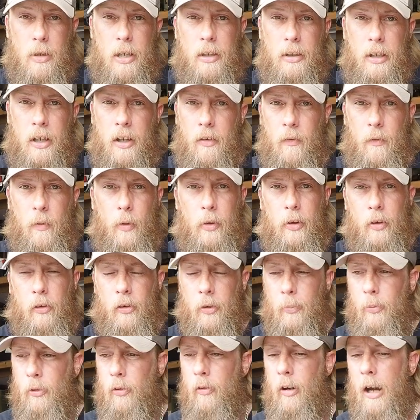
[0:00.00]
right there for the
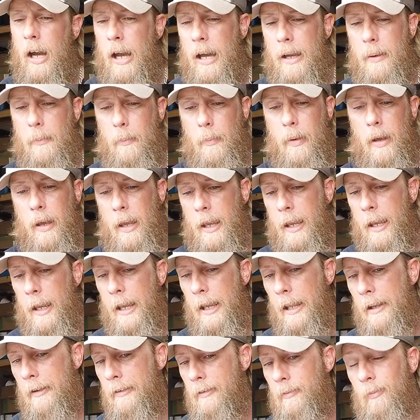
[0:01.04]
subscribe.
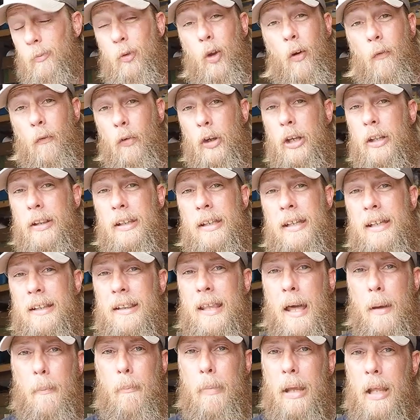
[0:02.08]
And don't forget to hit
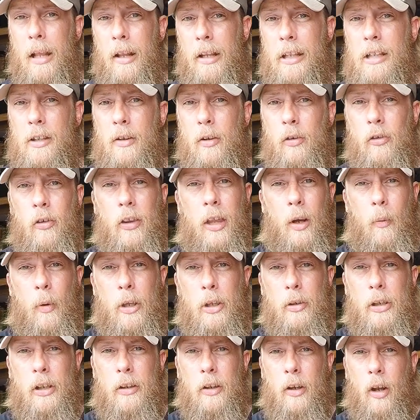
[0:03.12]
that bell either, so that way
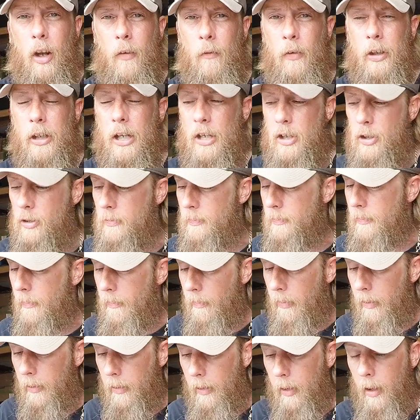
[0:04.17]
you get the notification.
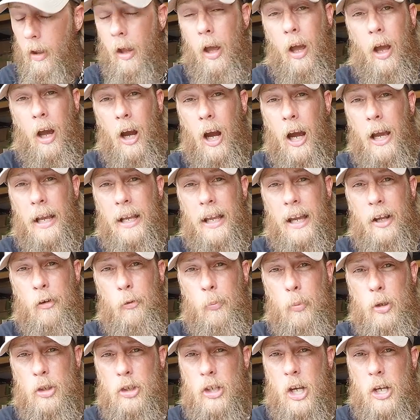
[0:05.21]
All right, guys.
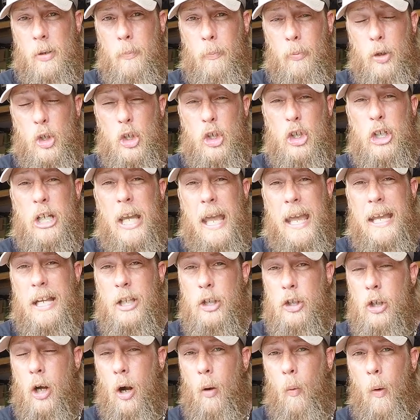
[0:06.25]

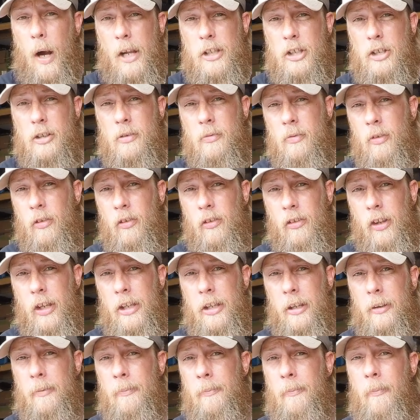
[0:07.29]
Appreciate y'all watching. See
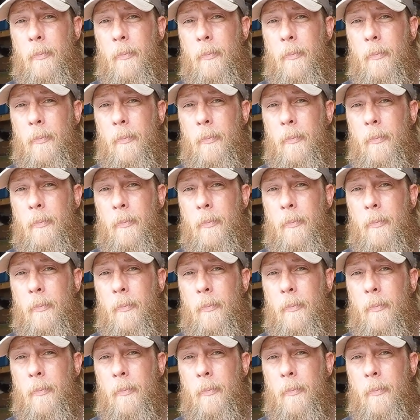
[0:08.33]
ya.